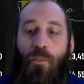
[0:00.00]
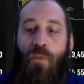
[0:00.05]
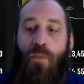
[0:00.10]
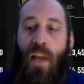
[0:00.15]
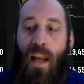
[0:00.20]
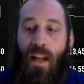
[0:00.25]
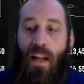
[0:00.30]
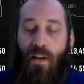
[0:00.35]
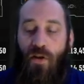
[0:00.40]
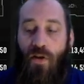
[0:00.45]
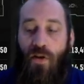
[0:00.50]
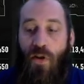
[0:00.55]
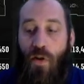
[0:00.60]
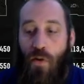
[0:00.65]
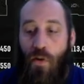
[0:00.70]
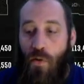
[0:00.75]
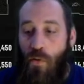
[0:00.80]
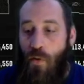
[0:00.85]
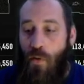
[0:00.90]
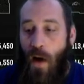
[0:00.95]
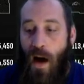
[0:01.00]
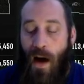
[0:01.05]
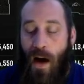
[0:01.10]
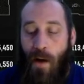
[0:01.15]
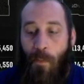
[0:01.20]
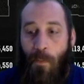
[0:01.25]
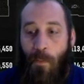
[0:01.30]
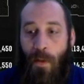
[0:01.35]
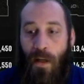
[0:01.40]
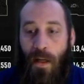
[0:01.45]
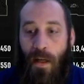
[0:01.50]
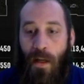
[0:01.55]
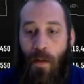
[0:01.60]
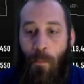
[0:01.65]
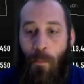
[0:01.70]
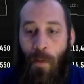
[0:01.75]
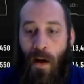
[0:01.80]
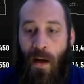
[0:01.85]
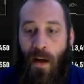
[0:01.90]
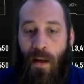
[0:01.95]
And two, I'll be
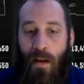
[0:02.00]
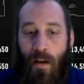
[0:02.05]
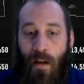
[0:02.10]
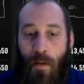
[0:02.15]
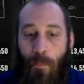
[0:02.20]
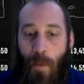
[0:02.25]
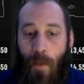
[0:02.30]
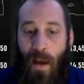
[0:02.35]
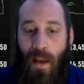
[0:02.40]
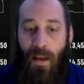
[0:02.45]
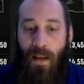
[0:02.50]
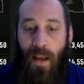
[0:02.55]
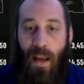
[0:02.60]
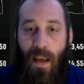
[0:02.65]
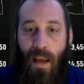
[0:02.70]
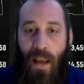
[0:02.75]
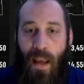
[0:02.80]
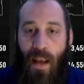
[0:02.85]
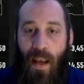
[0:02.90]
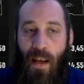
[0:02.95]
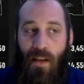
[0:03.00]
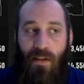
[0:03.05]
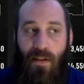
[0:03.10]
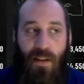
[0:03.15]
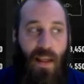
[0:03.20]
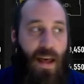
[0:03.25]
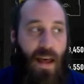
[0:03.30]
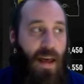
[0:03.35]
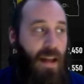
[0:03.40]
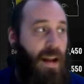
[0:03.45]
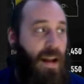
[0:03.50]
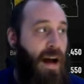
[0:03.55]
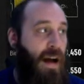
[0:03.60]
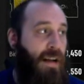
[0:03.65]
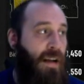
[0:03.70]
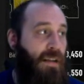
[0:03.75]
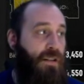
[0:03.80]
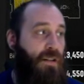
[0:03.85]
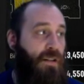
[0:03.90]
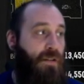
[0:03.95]
buying up AKAs that
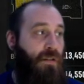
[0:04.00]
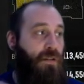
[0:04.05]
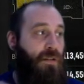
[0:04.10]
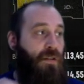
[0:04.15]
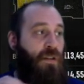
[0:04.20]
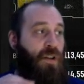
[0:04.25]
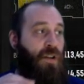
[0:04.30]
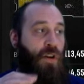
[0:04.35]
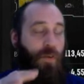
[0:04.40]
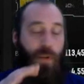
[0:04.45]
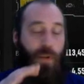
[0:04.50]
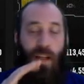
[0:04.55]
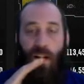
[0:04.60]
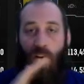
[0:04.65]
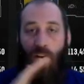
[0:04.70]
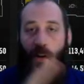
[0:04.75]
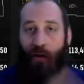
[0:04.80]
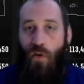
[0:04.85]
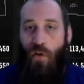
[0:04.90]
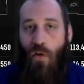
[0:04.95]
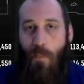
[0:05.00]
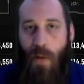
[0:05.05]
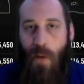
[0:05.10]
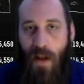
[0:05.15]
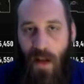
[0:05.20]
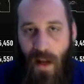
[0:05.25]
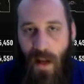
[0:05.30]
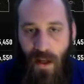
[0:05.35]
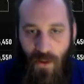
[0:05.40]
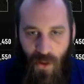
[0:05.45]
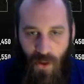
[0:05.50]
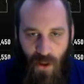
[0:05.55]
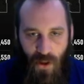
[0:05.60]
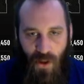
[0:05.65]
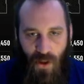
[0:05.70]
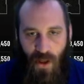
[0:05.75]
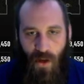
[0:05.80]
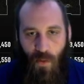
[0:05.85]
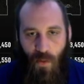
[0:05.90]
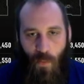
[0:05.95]
I can look on
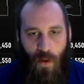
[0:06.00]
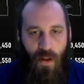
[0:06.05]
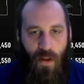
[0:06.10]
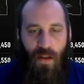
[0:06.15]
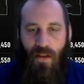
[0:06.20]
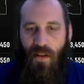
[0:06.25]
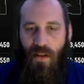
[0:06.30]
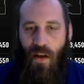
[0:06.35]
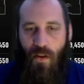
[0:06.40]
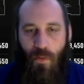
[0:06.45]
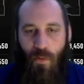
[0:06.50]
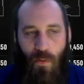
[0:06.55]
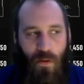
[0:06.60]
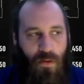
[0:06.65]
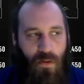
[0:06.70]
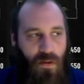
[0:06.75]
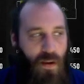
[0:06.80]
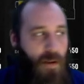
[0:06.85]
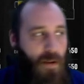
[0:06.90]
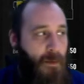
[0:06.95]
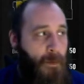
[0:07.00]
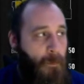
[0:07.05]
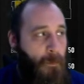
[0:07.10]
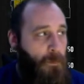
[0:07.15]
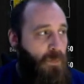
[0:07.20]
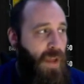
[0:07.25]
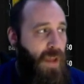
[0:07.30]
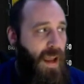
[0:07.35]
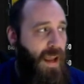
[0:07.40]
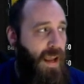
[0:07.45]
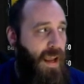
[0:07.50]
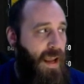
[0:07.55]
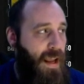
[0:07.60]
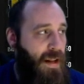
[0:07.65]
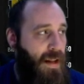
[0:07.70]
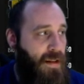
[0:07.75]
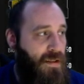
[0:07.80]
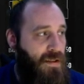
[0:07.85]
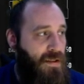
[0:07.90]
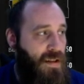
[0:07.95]
mutt.gg or one of these other ones
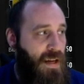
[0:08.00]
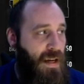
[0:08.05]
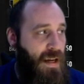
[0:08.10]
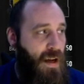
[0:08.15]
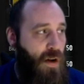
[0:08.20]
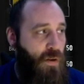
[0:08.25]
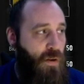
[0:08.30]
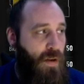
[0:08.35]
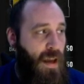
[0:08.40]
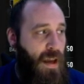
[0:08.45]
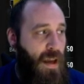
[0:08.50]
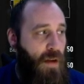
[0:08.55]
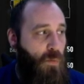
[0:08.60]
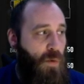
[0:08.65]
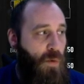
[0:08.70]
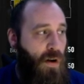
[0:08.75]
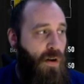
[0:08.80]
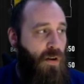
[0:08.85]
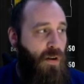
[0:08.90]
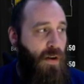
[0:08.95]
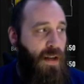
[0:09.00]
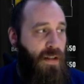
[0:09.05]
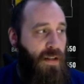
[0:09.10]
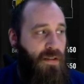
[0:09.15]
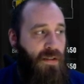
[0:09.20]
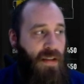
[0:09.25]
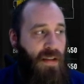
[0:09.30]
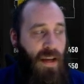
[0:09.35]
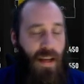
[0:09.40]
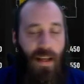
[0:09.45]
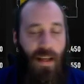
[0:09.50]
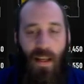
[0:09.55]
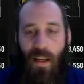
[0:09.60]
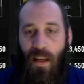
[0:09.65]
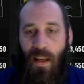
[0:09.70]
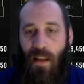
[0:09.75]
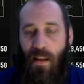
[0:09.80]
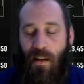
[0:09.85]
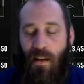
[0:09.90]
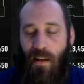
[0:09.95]
and see, okay, well, it's
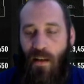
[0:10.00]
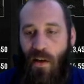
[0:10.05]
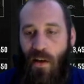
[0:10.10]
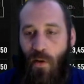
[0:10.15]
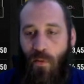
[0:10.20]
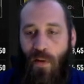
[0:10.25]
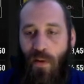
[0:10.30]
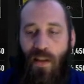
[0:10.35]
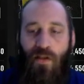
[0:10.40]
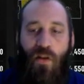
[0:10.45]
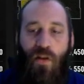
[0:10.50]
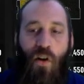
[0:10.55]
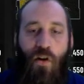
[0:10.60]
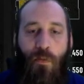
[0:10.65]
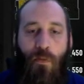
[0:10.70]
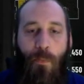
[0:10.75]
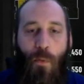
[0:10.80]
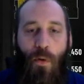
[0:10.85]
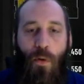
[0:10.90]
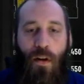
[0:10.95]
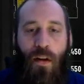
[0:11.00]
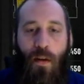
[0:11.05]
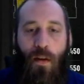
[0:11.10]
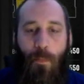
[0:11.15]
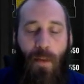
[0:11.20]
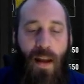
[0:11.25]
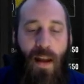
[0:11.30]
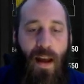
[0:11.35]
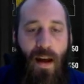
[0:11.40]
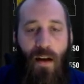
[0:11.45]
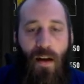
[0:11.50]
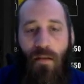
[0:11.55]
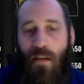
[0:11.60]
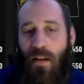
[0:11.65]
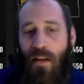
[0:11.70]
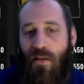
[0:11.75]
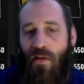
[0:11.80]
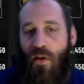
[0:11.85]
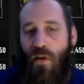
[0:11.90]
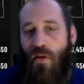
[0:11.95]
taken this long for it to come down,
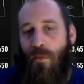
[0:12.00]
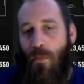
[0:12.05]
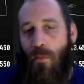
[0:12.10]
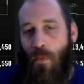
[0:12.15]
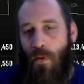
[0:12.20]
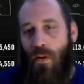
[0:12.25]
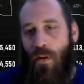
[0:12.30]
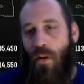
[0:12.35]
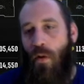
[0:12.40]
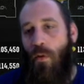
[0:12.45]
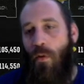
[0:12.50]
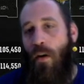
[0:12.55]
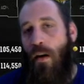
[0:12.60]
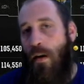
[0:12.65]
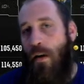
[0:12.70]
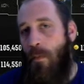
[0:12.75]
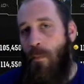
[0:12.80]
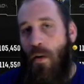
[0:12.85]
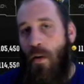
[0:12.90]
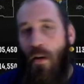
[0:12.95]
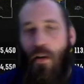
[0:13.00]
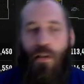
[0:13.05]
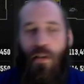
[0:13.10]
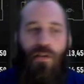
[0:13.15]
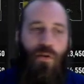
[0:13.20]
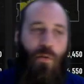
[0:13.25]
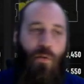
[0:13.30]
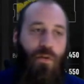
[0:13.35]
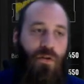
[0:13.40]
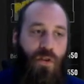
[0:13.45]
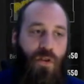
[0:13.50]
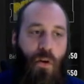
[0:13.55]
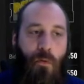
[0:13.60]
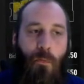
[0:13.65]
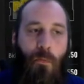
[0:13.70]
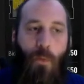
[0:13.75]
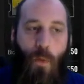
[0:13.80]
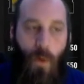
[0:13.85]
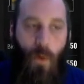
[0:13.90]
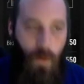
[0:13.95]
this long for it to go up, so on and so
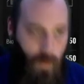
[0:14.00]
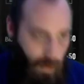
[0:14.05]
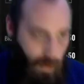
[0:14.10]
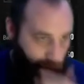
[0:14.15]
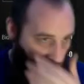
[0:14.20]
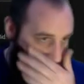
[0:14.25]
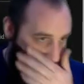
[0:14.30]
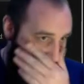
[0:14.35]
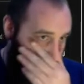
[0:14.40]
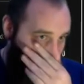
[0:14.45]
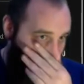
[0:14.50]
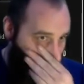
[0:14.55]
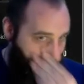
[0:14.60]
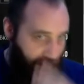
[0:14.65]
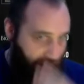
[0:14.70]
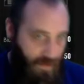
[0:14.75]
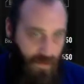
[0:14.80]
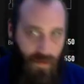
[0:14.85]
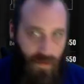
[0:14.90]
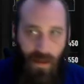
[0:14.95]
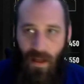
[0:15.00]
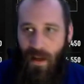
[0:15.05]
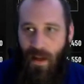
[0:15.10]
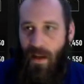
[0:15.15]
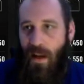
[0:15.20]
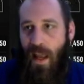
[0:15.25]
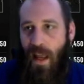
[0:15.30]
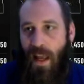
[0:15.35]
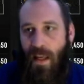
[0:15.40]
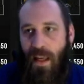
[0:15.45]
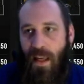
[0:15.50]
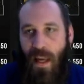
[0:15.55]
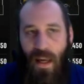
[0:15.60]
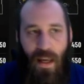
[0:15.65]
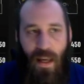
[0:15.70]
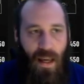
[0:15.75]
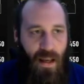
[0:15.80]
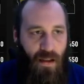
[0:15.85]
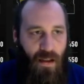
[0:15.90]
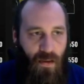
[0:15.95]
forth, and invest in
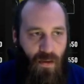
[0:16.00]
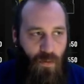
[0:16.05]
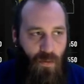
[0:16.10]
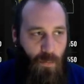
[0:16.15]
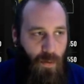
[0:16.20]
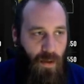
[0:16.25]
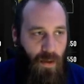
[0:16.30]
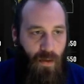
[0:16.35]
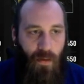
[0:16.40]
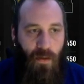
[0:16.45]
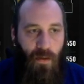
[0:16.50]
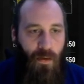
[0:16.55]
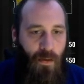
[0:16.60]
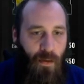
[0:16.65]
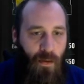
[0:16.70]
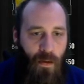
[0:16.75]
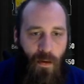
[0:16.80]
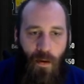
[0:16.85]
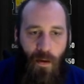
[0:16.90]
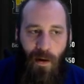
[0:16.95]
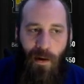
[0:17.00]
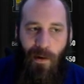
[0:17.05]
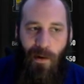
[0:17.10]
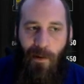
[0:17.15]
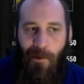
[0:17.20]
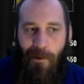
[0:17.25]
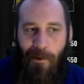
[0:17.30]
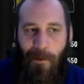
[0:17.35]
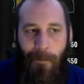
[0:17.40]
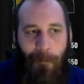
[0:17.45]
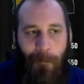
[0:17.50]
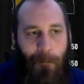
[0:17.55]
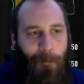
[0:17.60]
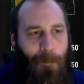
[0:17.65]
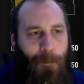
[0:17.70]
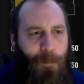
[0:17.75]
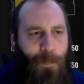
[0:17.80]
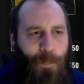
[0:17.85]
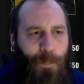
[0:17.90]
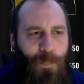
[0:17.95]
AKA a little bit. And
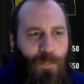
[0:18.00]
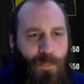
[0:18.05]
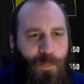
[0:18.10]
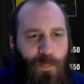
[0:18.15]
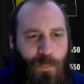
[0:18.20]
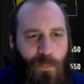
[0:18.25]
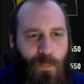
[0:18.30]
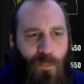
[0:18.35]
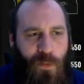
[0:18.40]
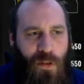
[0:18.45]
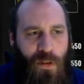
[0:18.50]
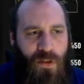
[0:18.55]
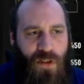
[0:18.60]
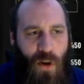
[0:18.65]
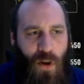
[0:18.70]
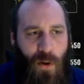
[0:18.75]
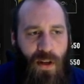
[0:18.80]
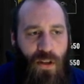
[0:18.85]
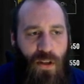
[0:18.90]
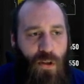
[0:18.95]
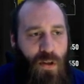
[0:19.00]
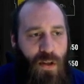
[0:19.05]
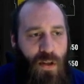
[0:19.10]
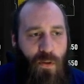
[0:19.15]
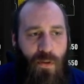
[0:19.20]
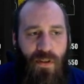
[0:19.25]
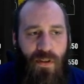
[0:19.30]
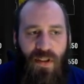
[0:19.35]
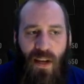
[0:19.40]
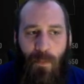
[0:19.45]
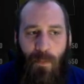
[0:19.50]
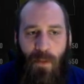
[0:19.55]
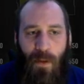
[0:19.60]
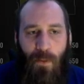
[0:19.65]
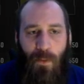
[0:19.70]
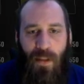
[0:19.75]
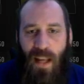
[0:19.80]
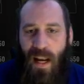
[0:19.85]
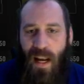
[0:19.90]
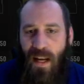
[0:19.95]
you can do the same thing
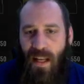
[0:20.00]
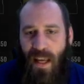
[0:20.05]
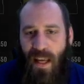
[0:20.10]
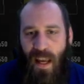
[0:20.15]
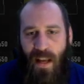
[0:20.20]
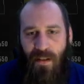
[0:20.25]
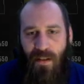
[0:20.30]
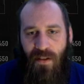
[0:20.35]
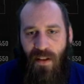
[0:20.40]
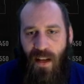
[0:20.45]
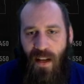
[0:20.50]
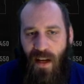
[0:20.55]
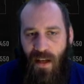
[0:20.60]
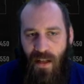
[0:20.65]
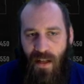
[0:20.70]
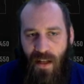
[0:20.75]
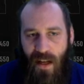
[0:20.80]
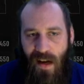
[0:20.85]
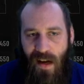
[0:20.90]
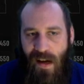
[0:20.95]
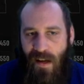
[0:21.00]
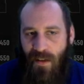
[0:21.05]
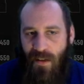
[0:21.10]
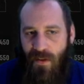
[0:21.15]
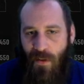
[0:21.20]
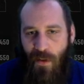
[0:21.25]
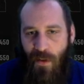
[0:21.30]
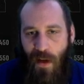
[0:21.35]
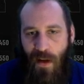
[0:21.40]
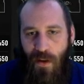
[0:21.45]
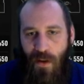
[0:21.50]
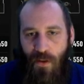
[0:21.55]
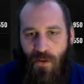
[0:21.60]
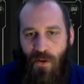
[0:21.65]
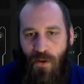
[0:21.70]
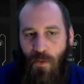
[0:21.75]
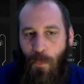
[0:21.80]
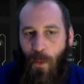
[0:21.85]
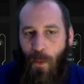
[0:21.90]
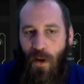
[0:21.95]
with the 88s and the 89s, okay? You're
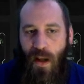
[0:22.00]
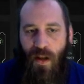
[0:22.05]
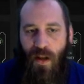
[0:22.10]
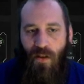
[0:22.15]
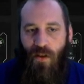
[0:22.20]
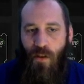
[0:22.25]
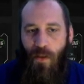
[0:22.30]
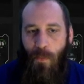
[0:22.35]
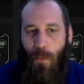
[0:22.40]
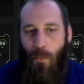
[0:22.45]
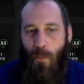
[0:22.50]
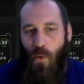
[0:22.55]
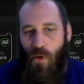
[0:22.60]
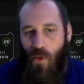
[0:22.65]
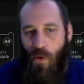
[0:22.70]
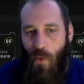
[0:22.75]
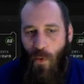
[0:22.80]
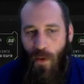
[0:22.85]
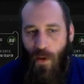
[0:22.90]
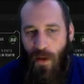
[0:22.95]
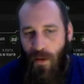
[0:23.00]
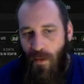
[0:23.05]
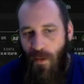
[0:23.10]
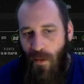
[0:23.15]
just putting out a little bit more coin.